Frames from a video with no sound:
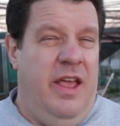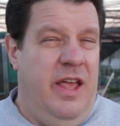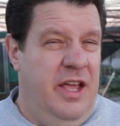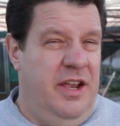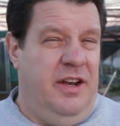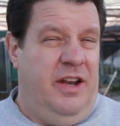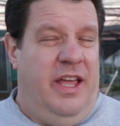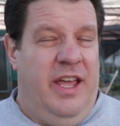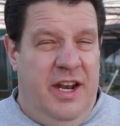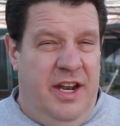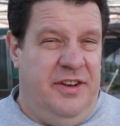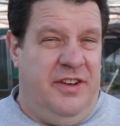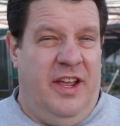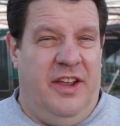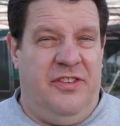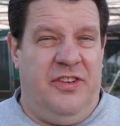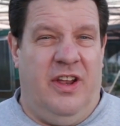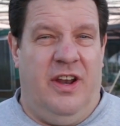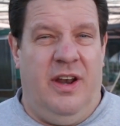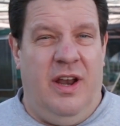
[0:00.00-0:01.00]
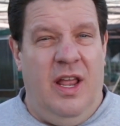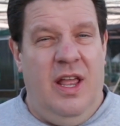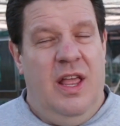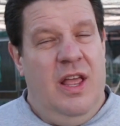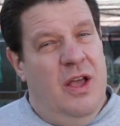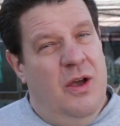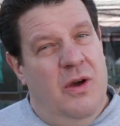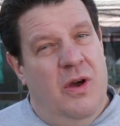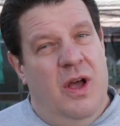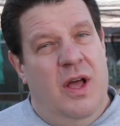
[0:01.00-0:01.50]
In addition,
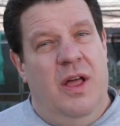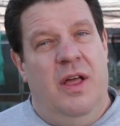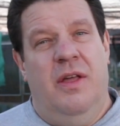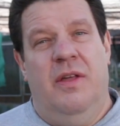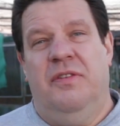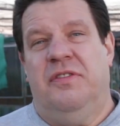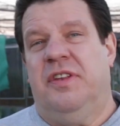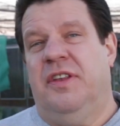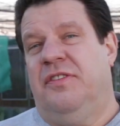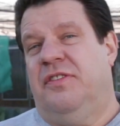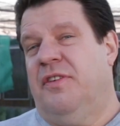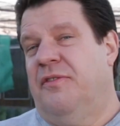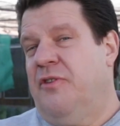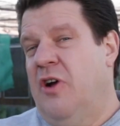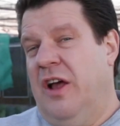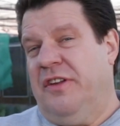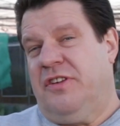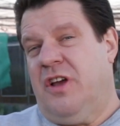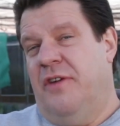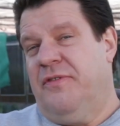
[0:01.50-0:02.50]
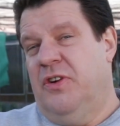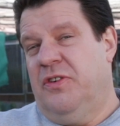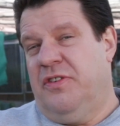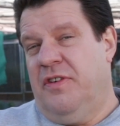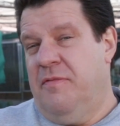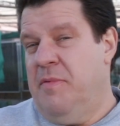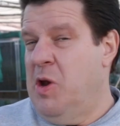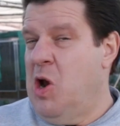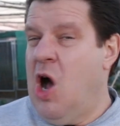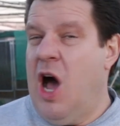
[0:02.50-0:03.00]
since the frost covers
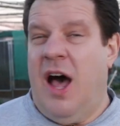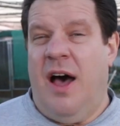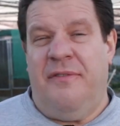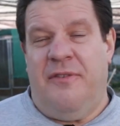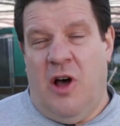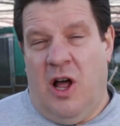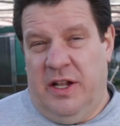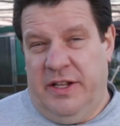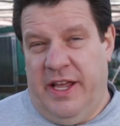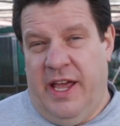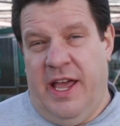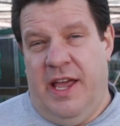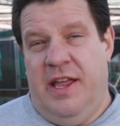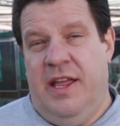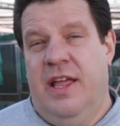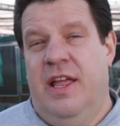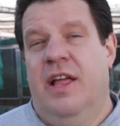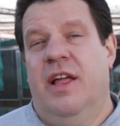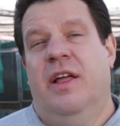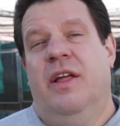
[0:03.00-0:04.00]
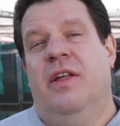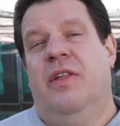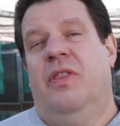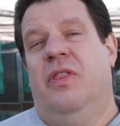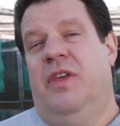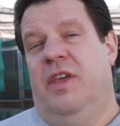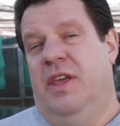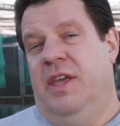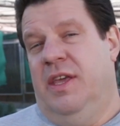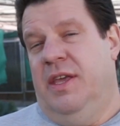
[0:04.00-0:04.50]
have been off all day,
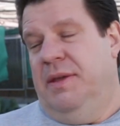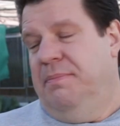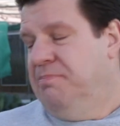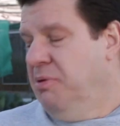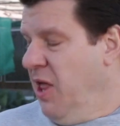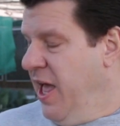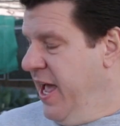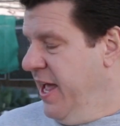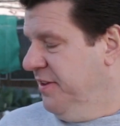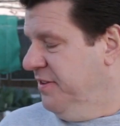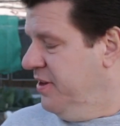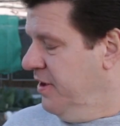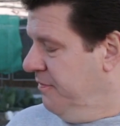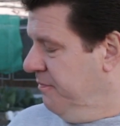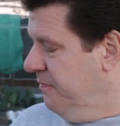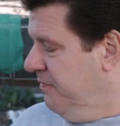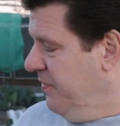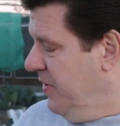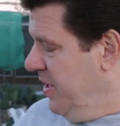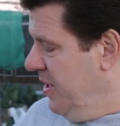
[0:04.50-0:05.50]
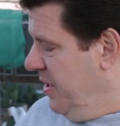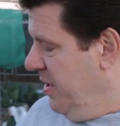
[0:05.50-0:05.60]
the plants have